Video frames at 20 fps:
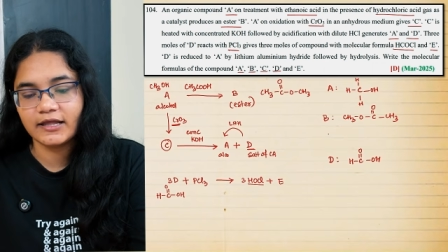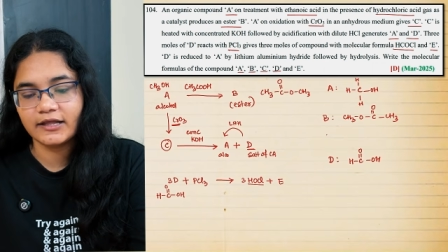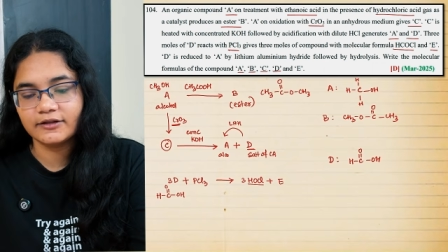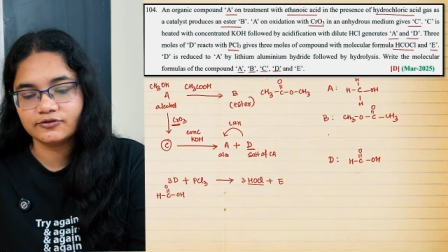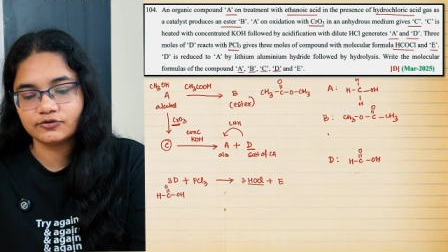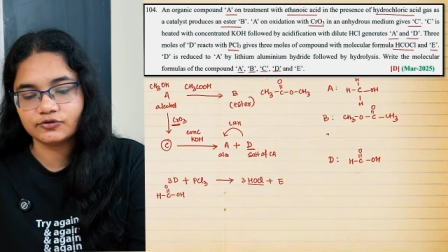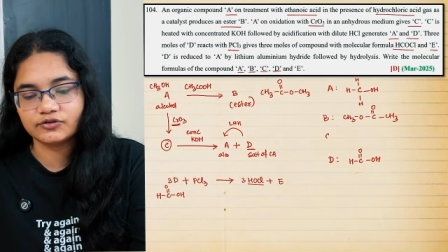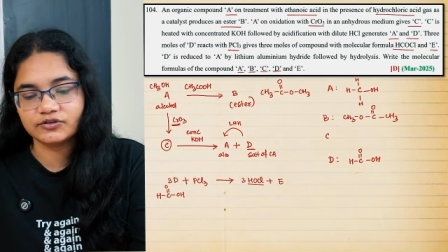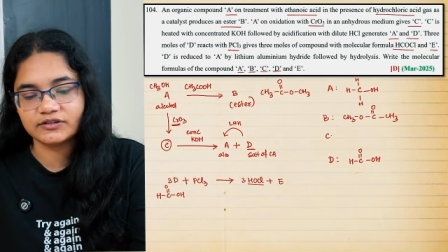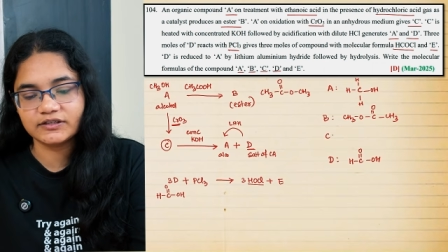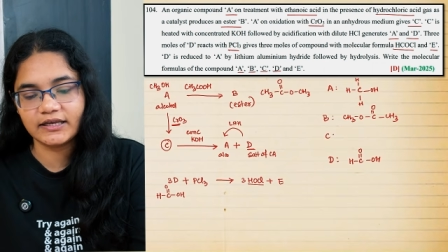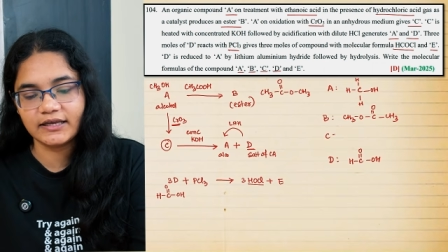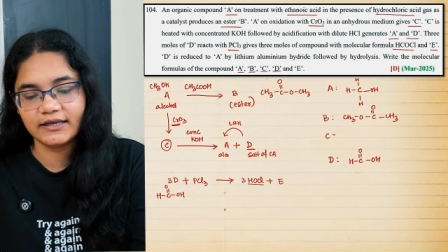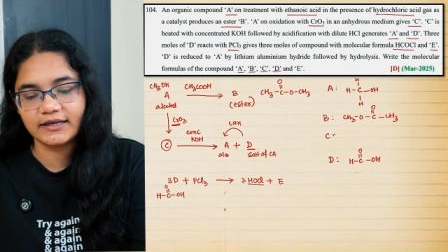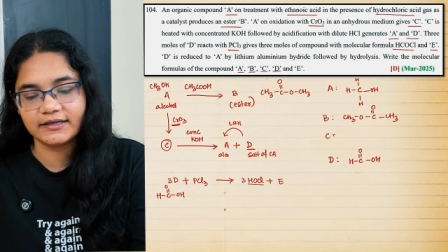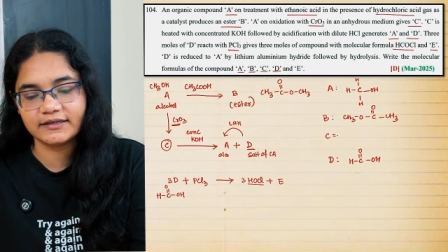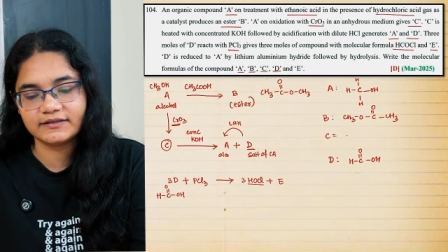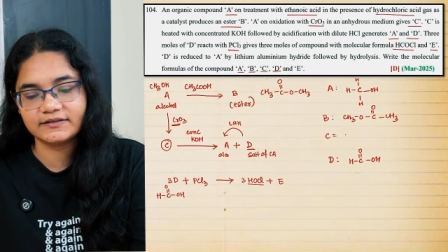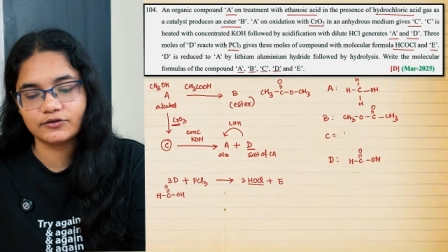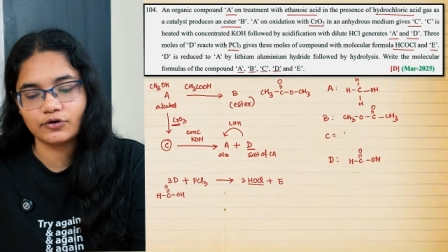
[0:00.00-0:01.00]
So C
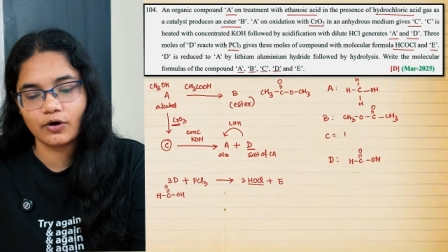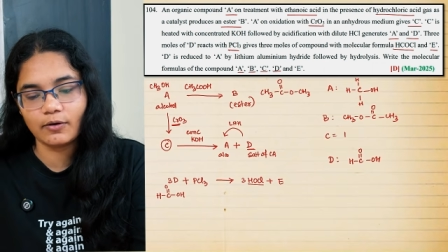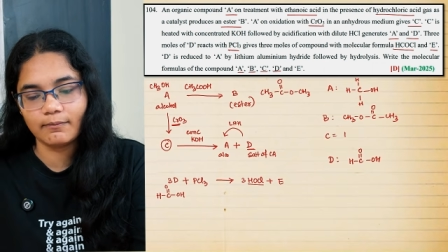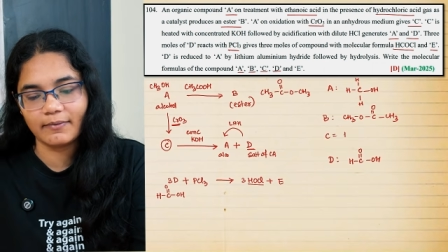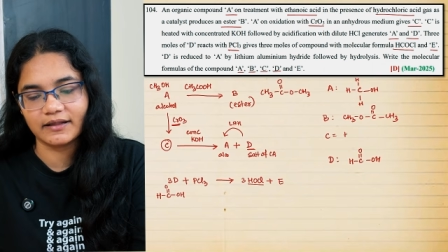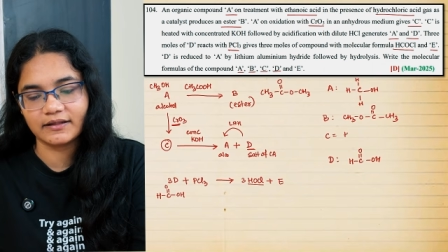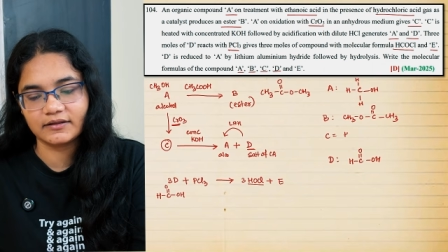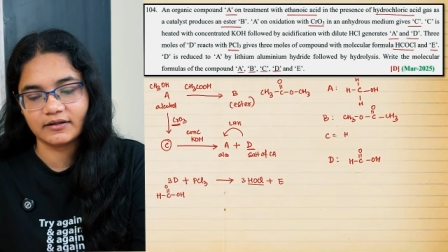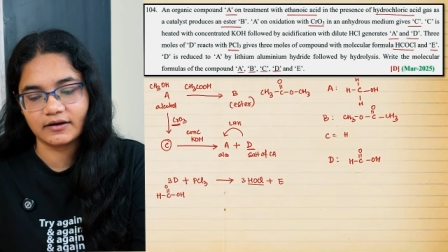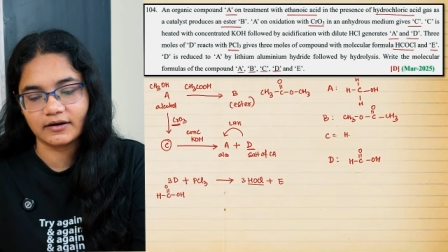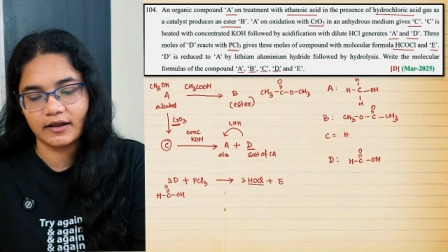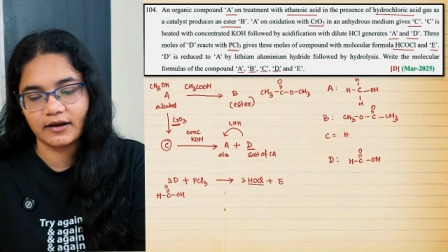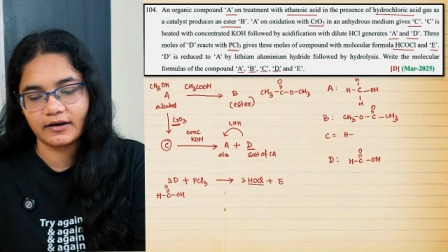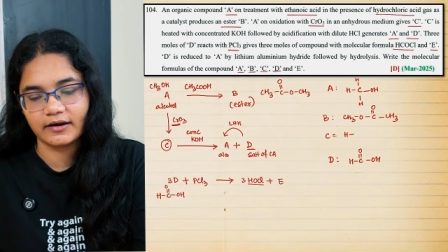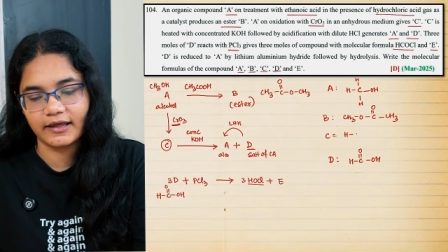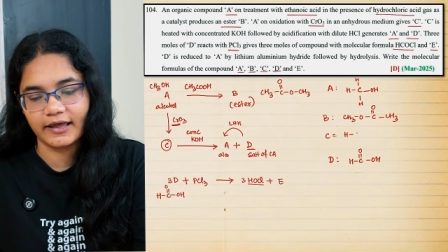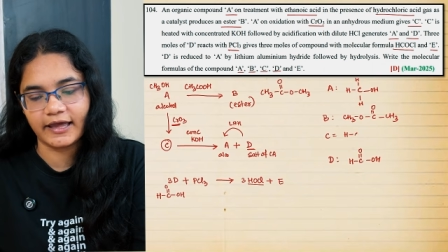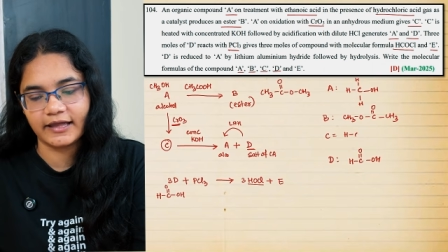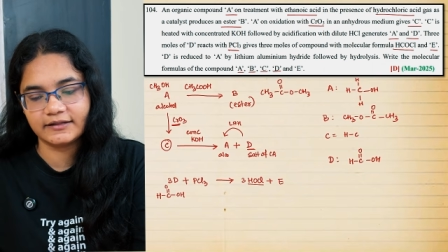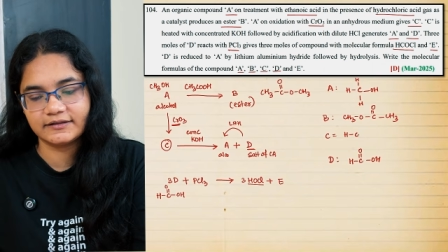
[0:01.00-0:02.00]
is your methanol,
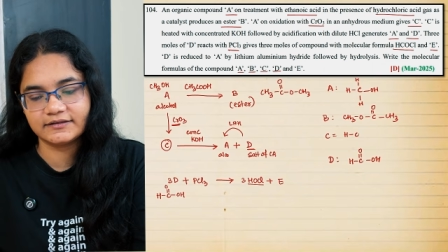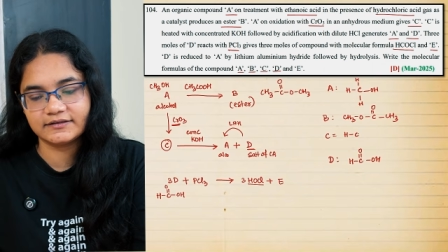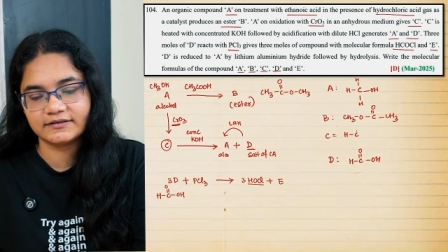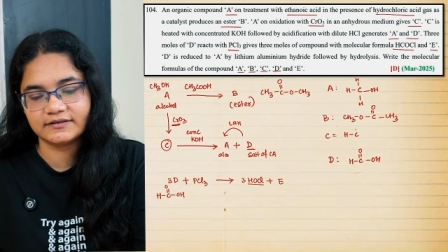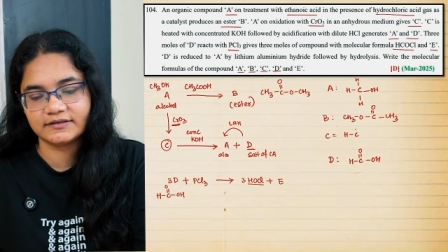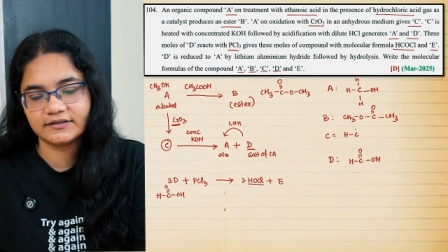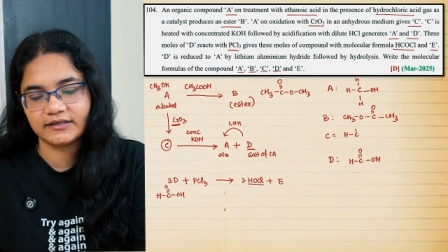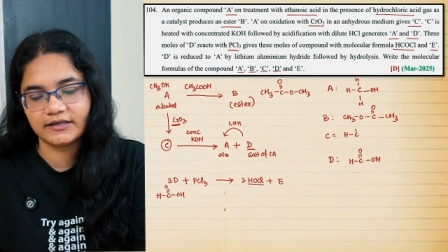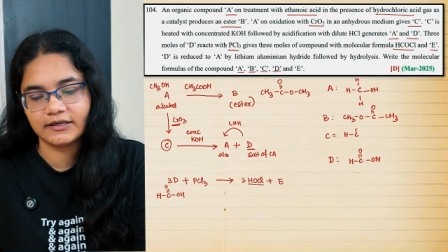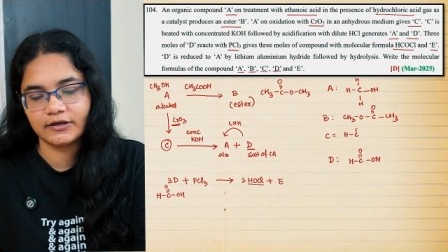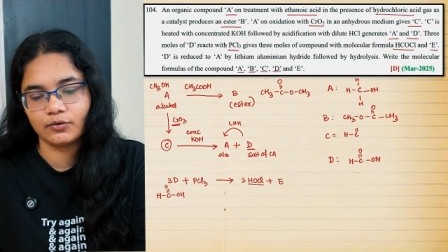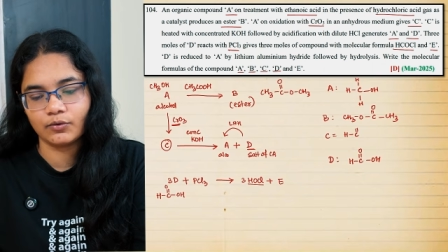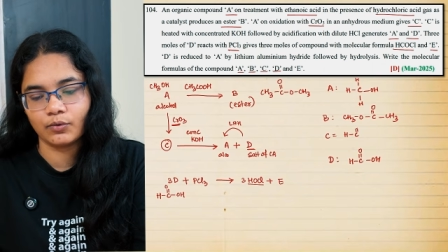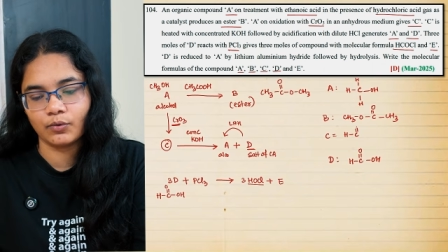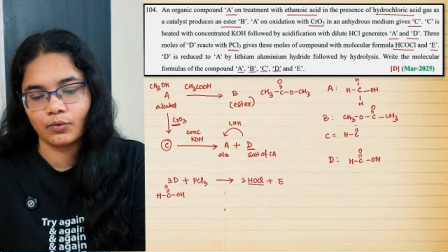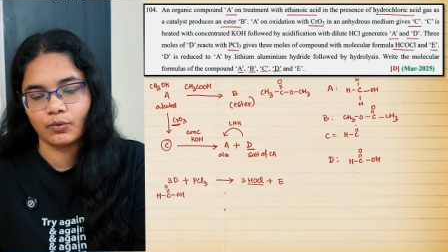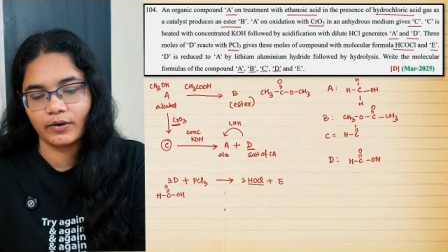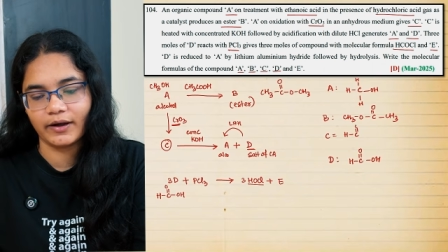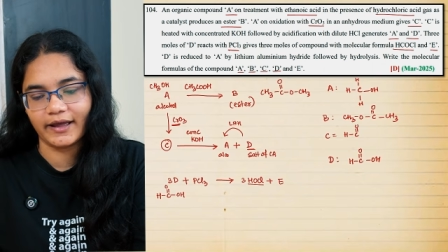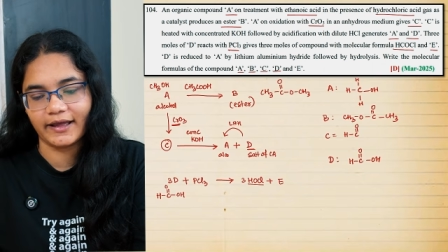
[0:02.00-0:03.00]

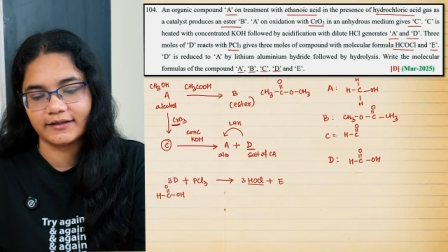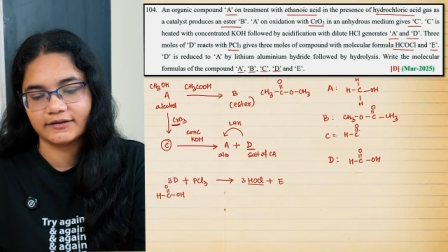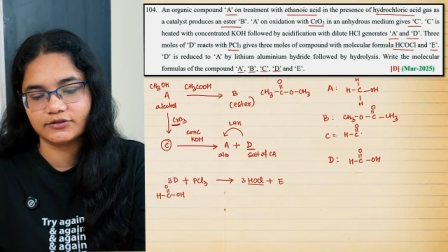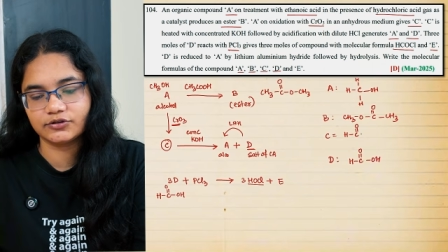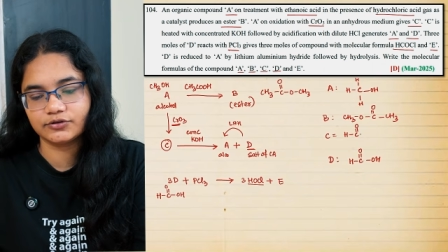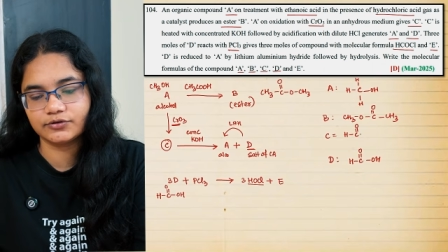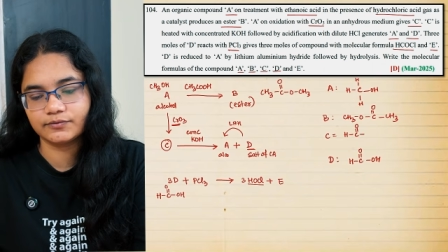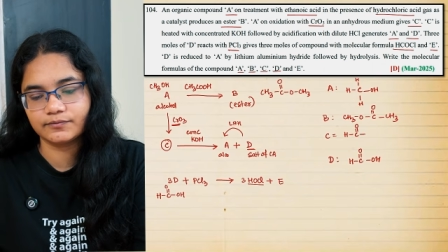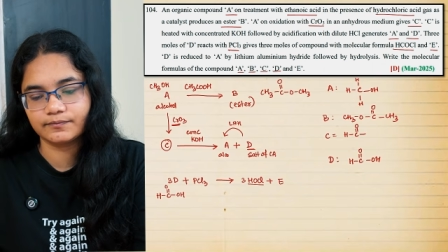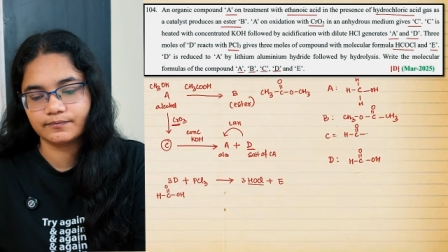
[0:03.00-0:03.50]
HCOH.